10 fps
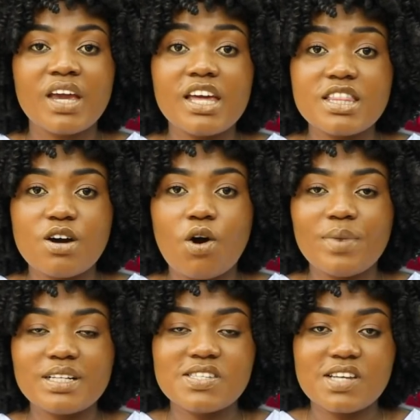in the
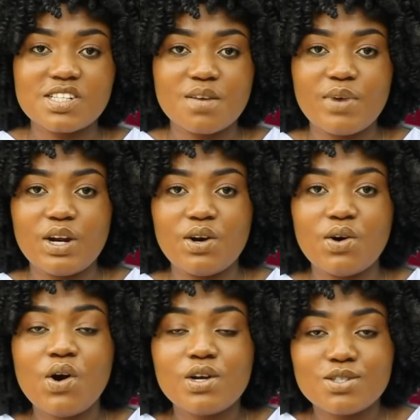comment section
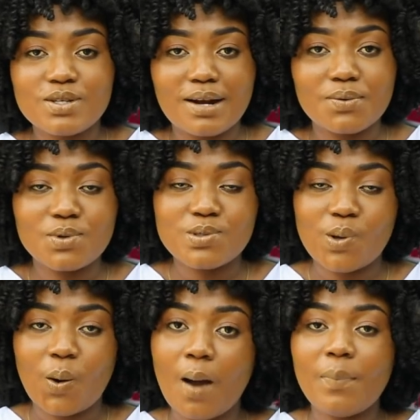below so that we'll
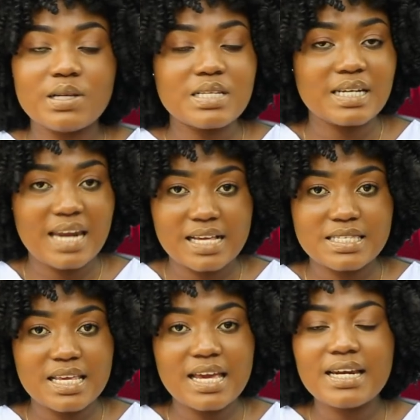talk about it
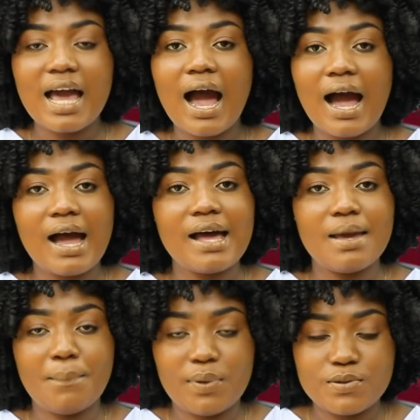next in our
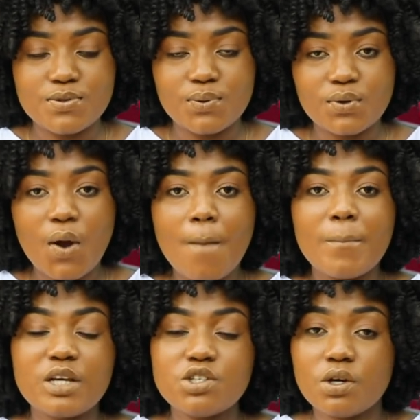episode.
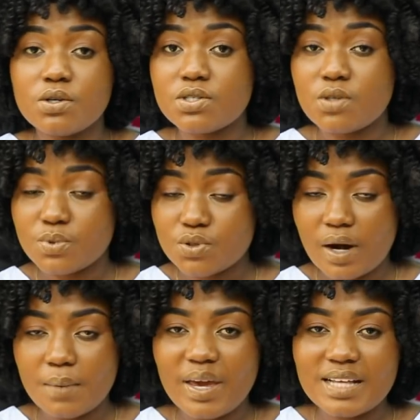Make sure you
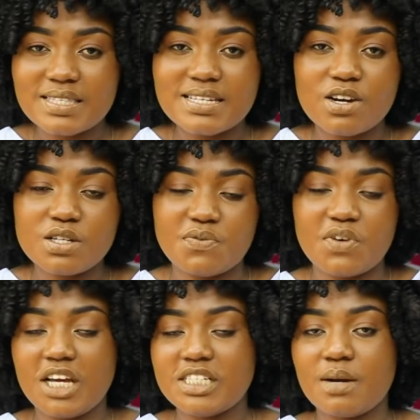subscribe, hit the
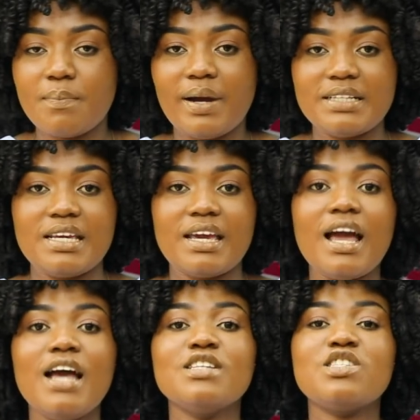notification button
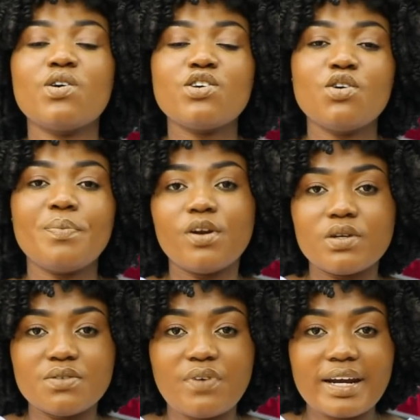so you'll be
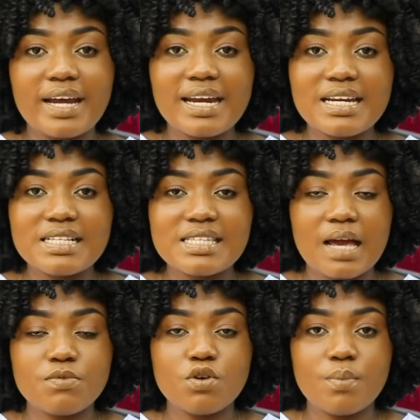notified
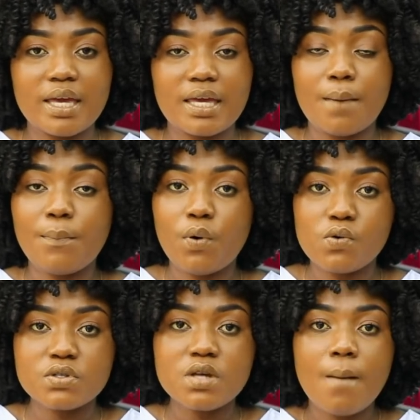anytime you make a
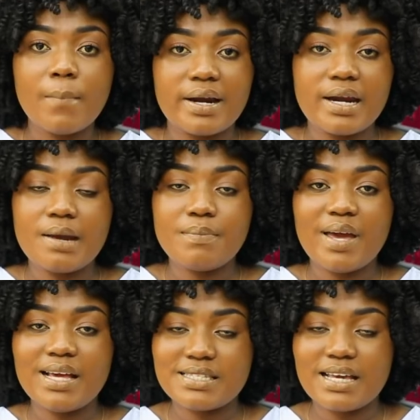post. My name
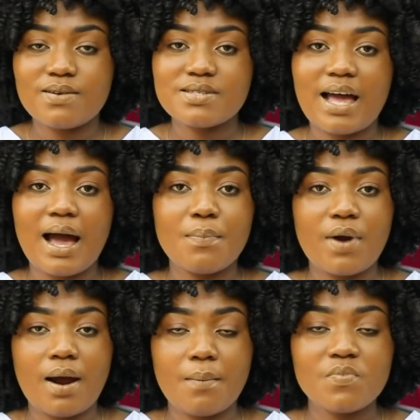is Elsa
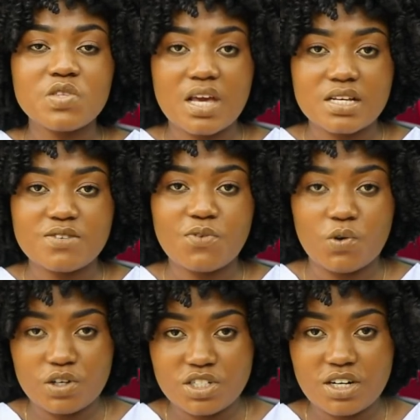Abraham. Thanks
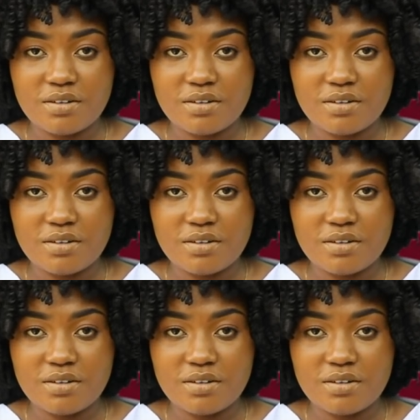for watching.